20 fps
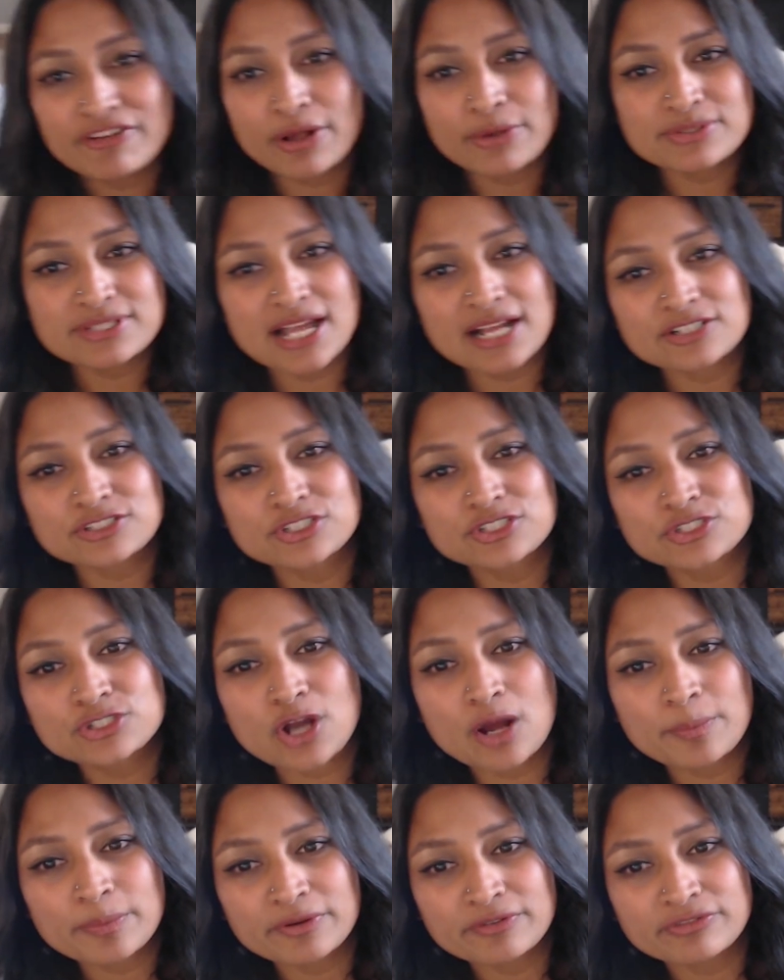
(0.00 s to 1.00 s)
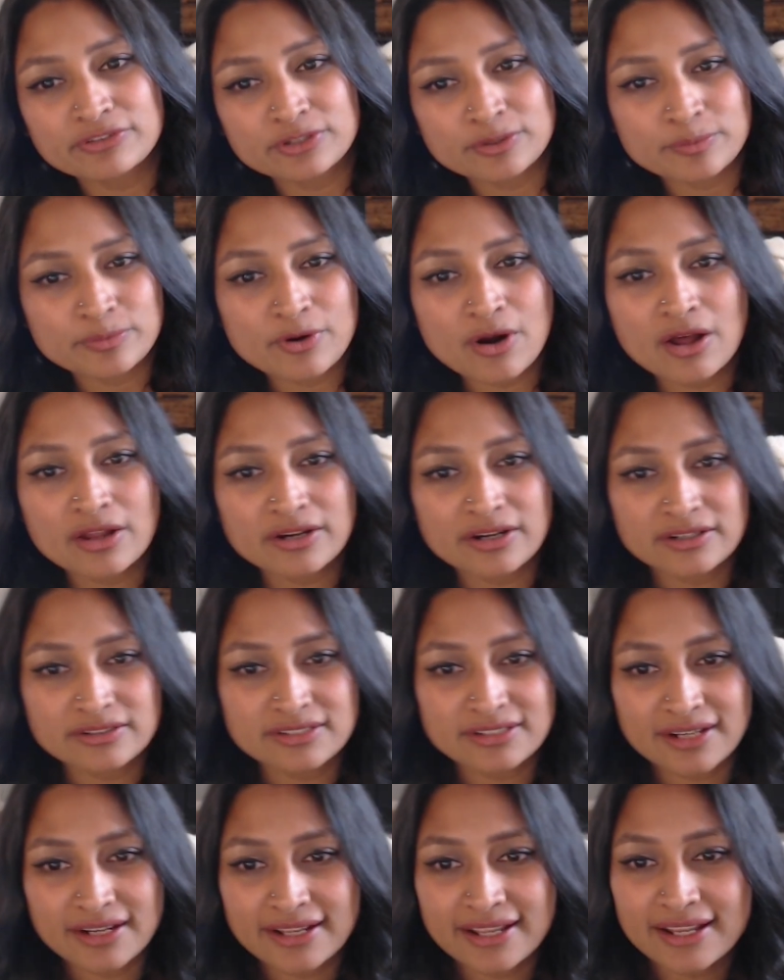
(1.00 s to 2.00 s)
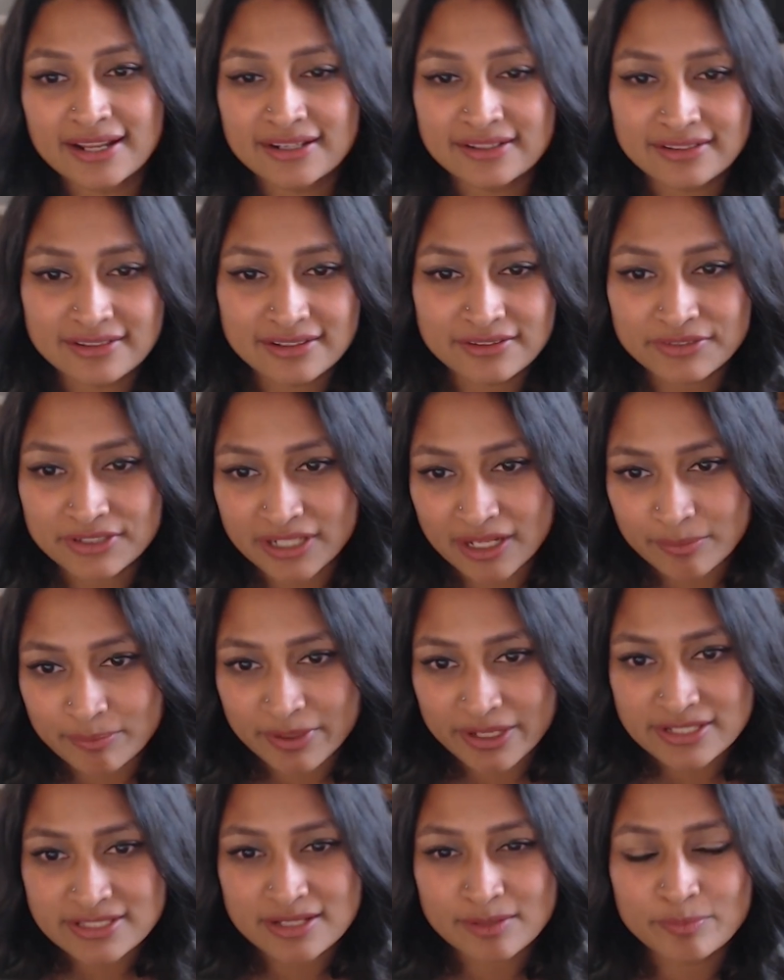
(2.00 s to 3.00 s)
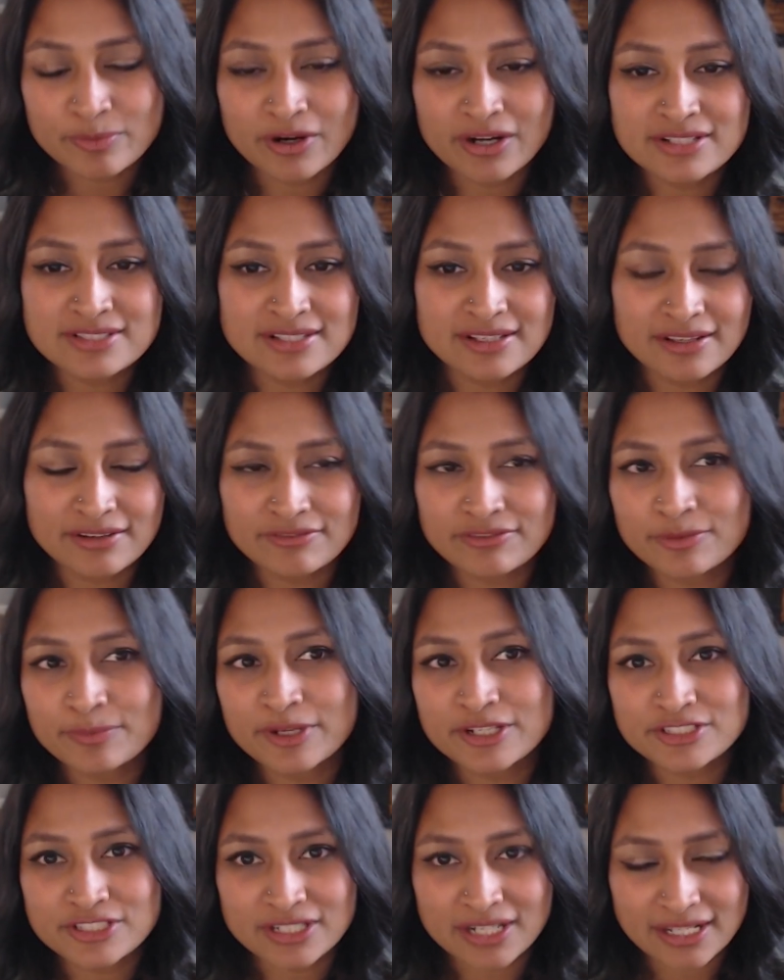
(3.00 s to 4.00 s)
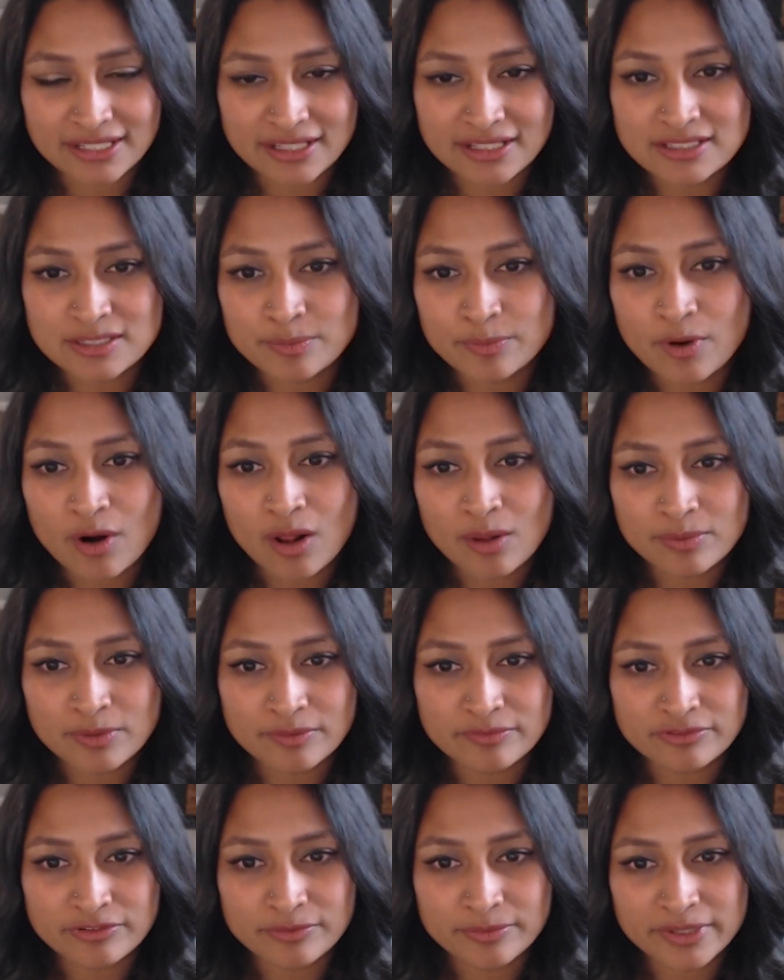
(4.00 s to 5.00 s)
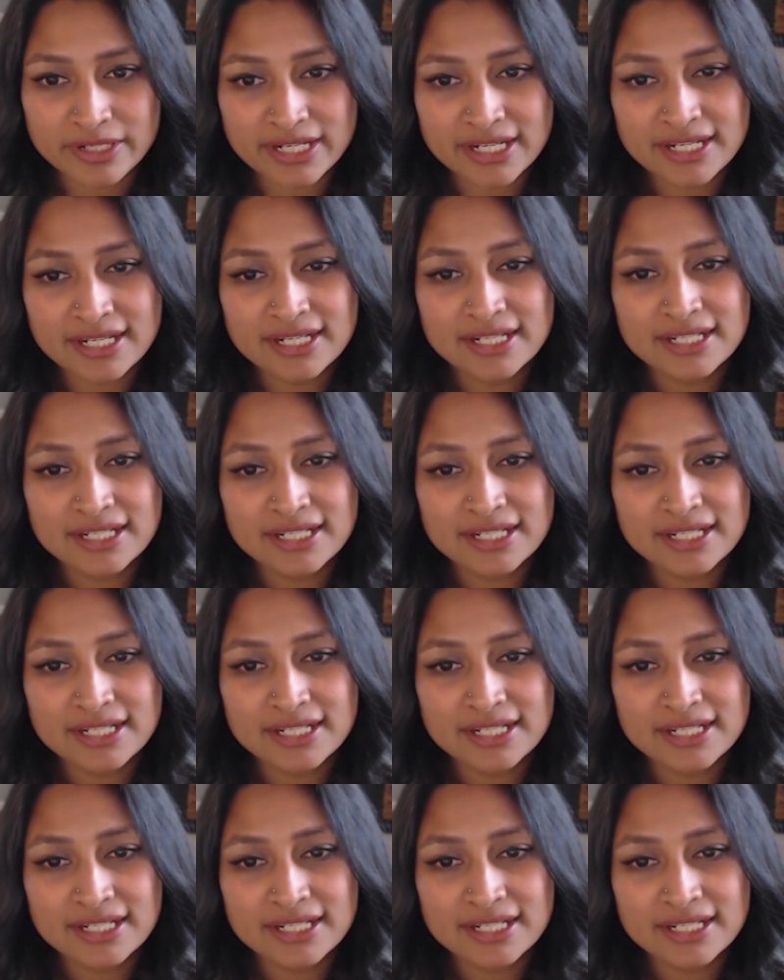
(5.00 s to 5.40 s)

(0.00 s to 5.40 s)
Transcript: was actually shopping for the product and I can't even get basic pricing information, like that's a problem for me.